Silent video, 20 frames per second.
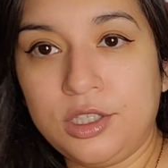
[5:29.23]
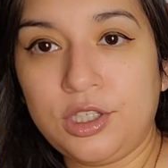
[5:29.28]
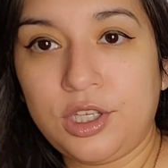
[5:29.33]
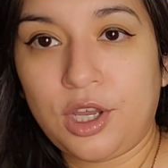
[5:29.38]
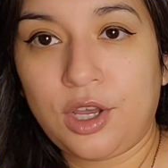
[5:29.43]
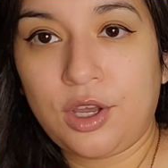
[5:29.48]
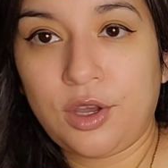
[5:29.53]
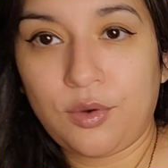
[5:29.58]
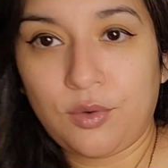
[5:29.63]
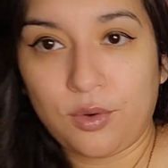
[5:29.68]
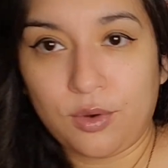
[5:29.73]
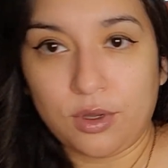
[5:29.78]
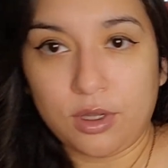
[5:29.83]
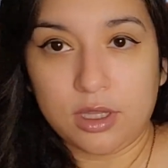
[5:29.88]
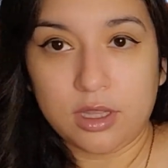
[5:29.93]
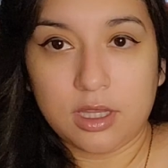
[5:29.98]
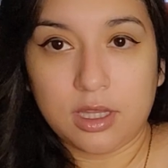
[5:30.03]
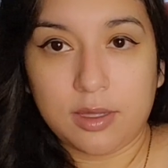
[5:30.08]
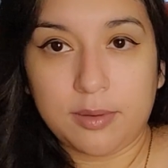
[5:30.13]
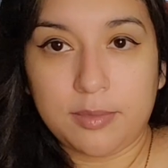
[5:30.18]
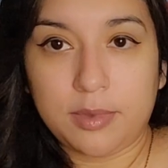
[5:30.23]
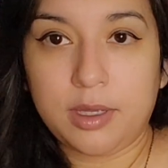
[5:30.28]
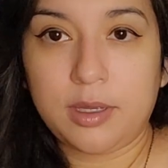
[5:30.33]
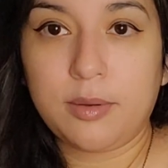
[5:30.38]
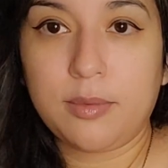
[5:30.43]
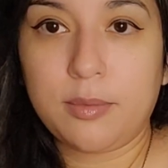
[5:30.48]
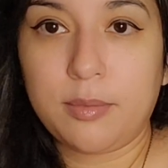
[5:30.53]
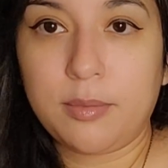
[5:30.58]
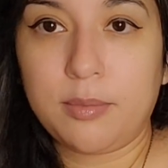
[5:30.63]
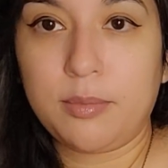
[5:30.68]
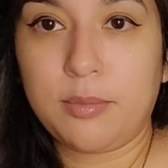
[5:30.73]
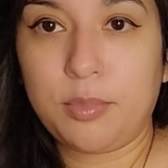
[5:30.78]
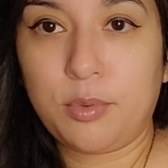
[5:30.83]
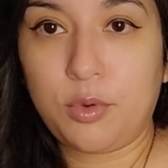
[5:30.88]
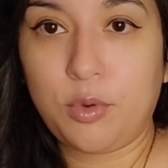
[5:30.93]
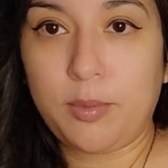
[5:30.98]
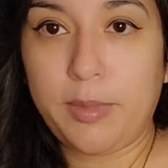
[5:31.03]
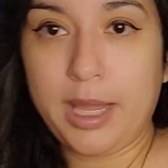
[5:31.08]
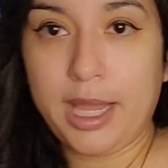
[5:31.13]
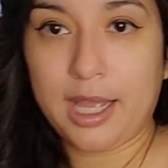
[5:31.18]
So let me
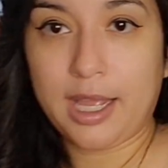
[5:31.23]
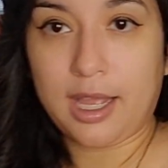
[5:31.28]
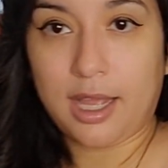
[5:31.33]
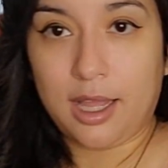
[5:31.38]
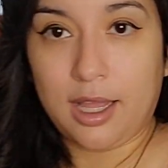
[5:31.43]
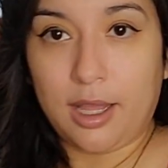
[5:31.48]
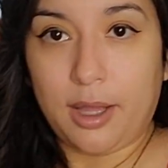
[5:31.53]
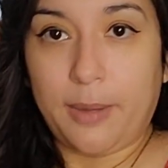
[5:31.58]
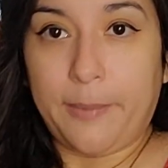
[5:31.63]
pull back.